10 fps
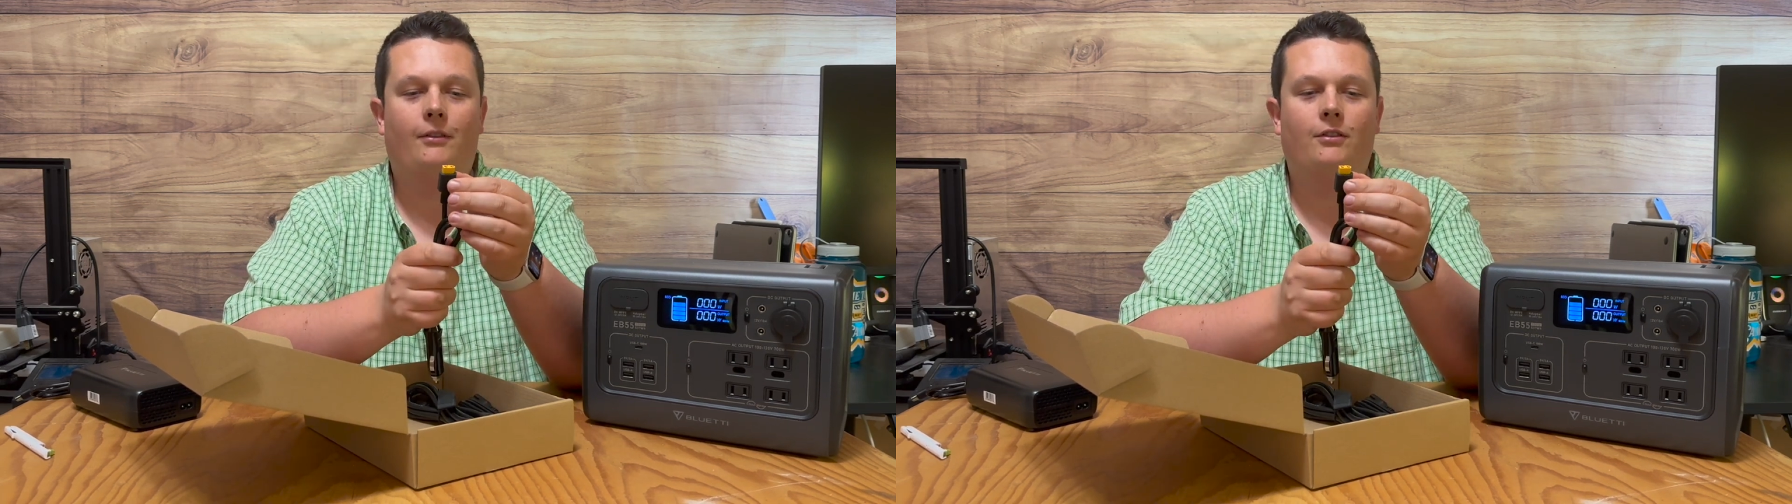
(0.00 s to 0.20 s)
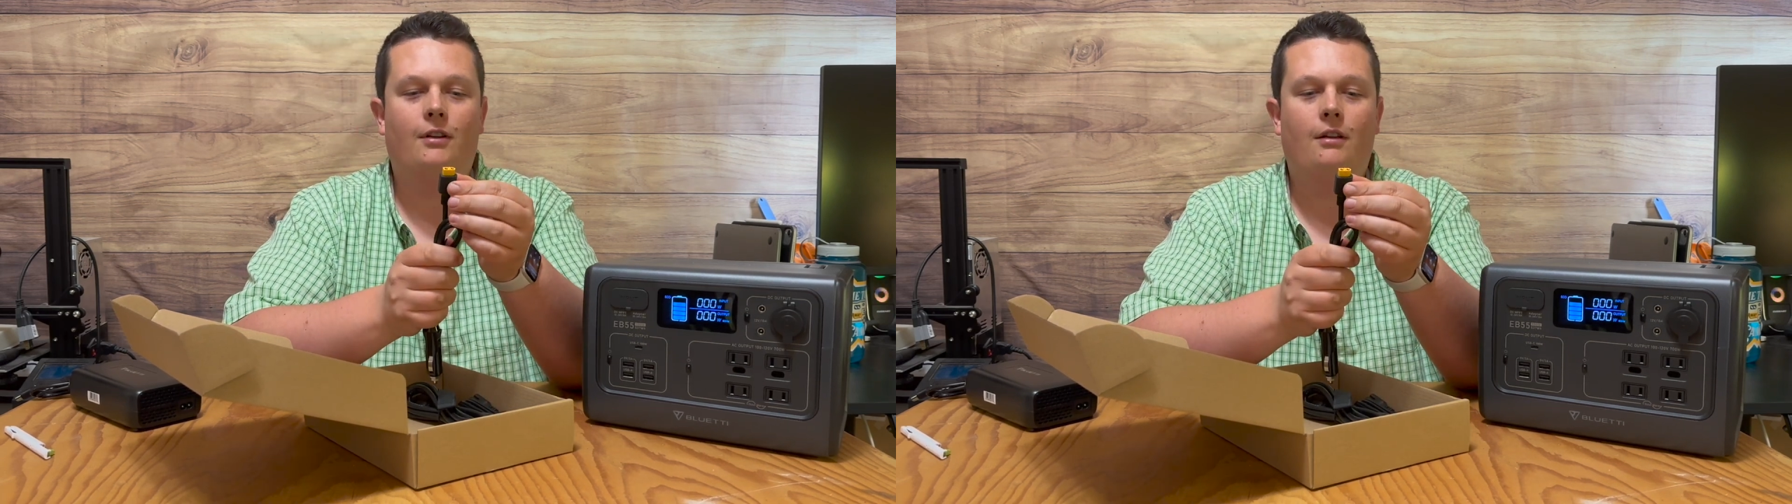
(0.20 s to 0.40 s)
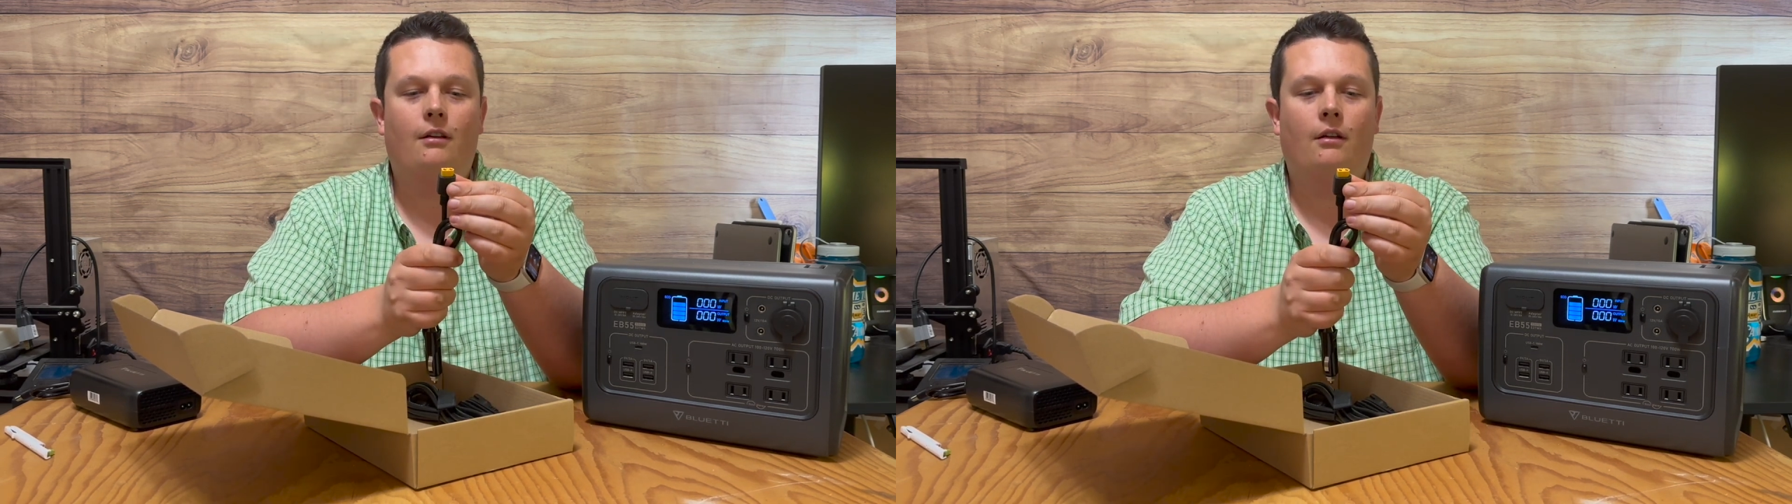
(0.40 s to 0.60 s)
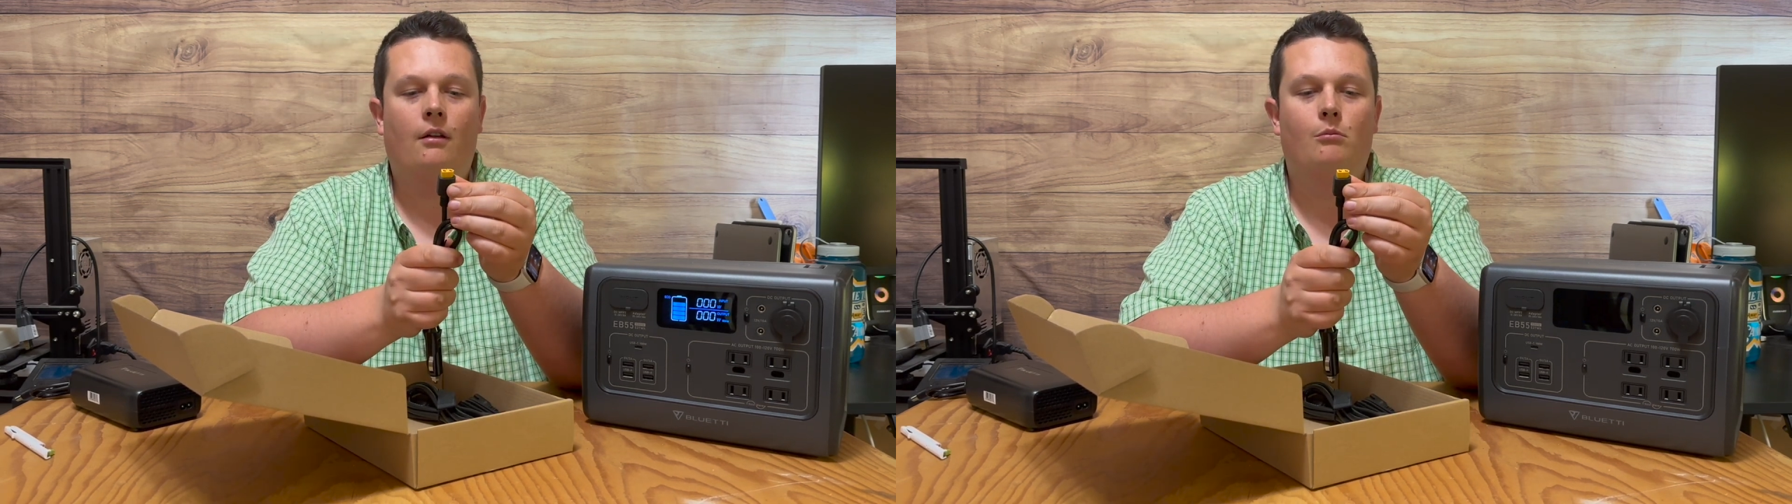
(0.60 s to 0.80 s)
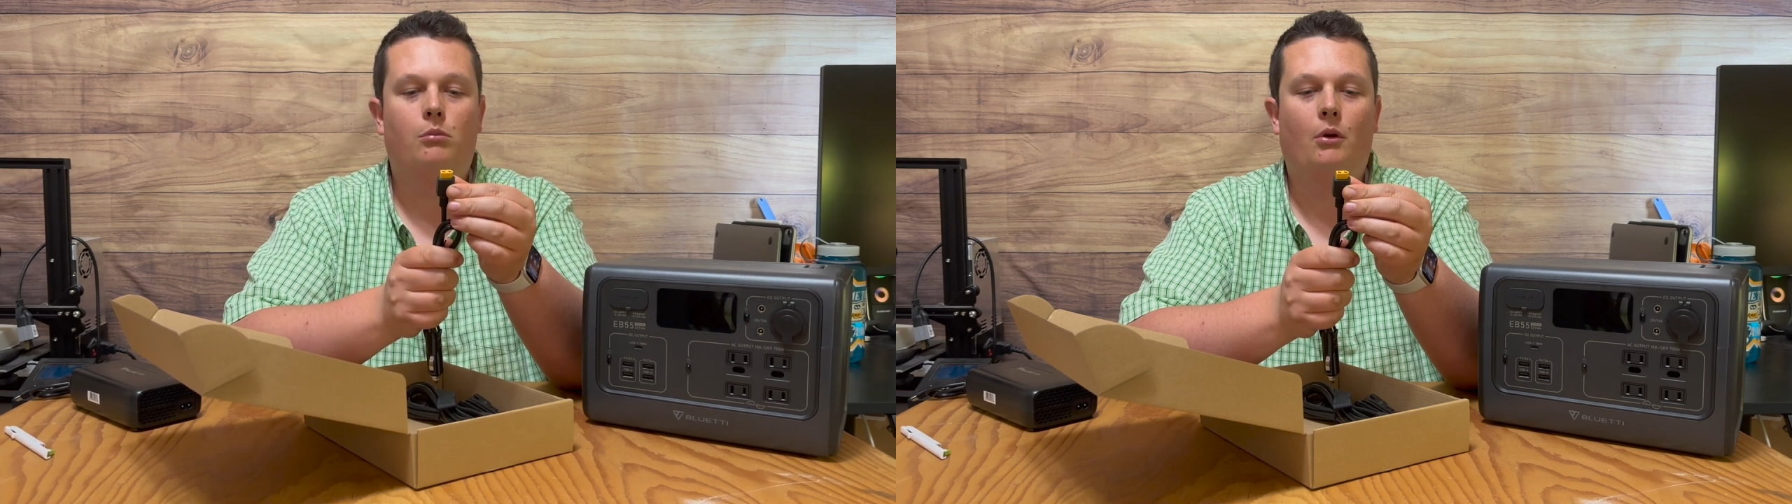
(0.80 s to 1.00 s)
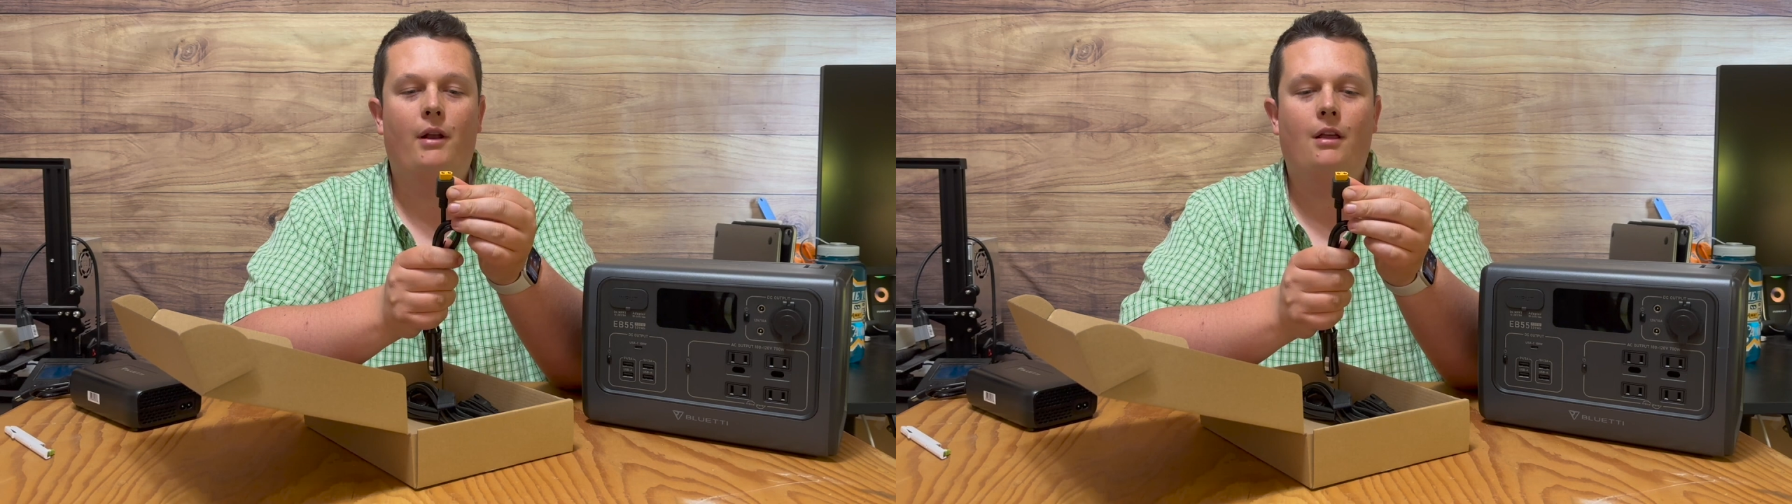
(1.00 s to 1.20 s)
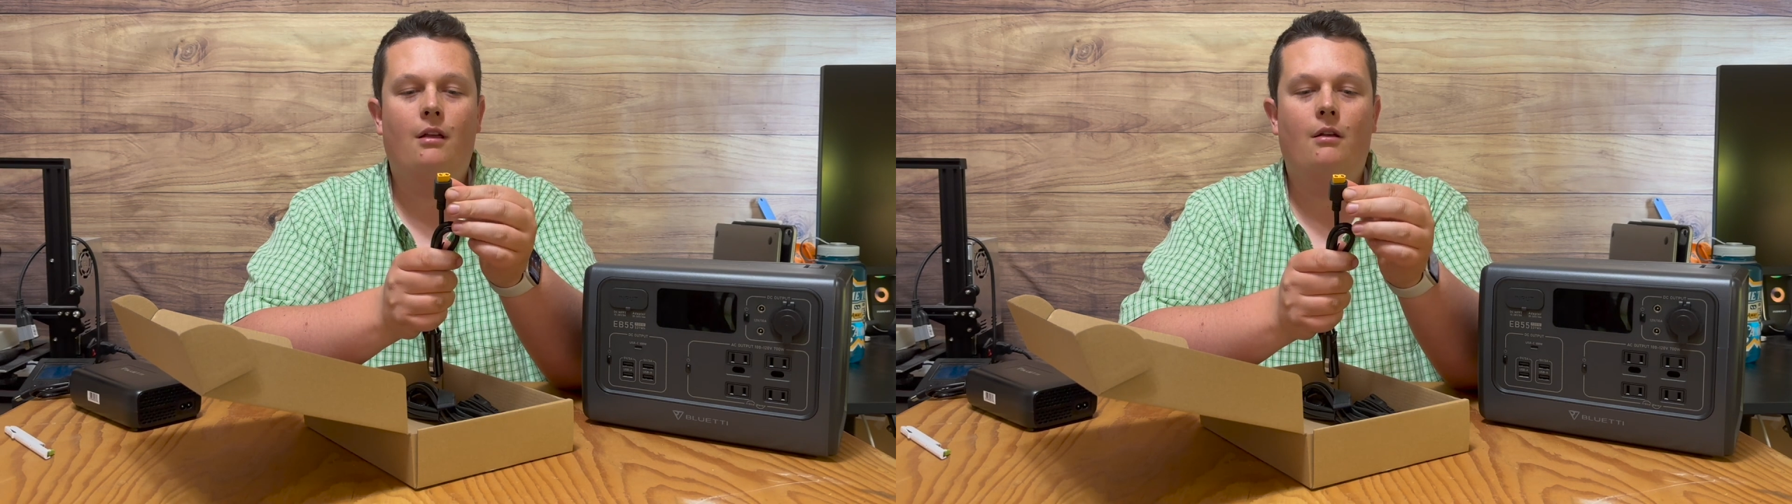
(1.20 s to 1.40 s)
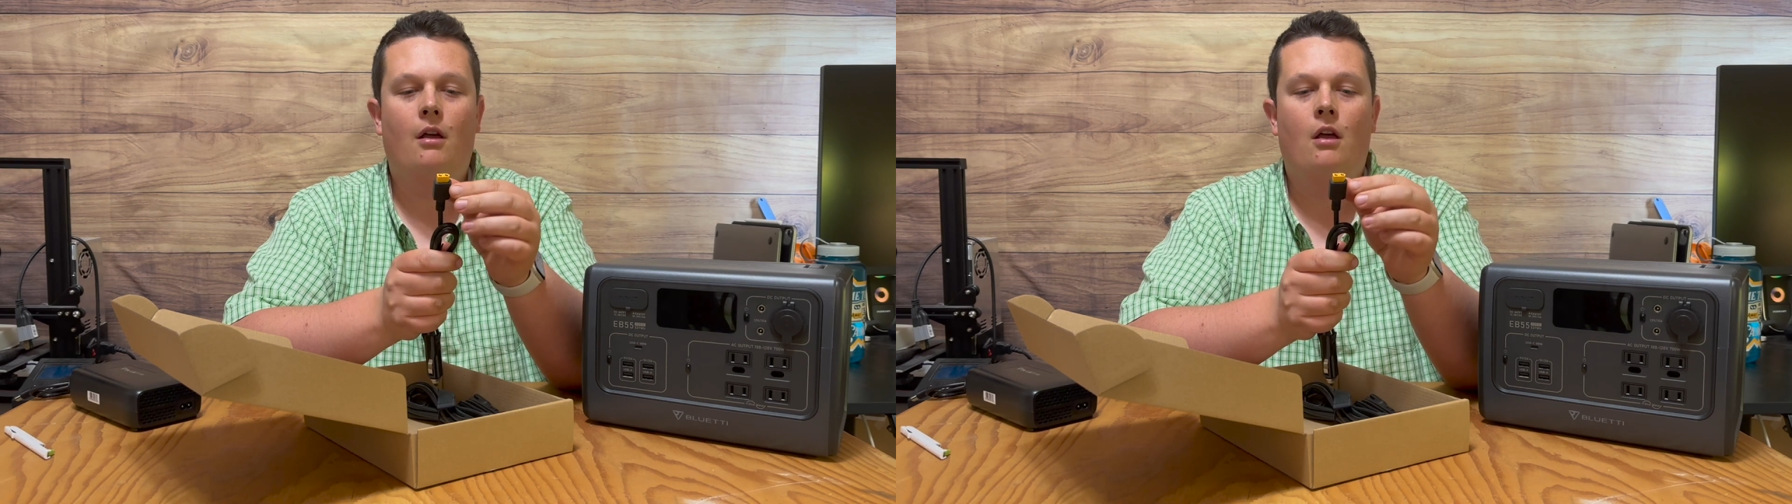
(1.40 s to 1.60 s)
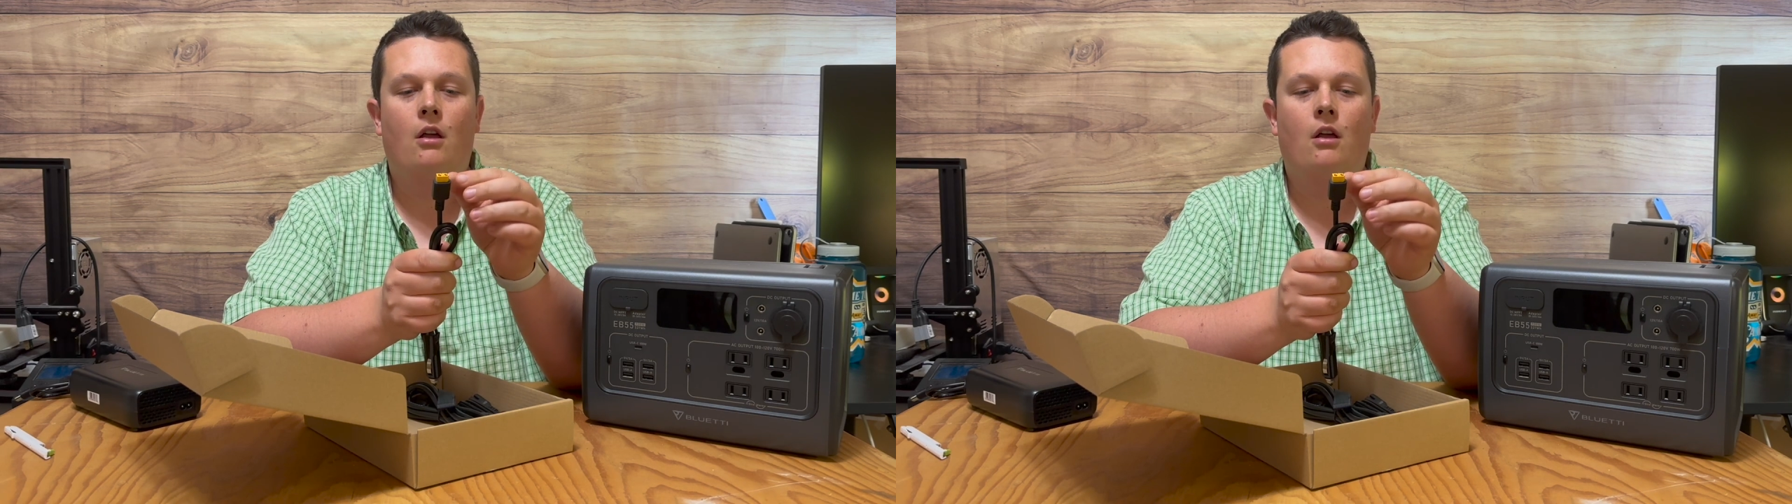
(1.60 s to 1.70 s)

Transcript: seen Bluetti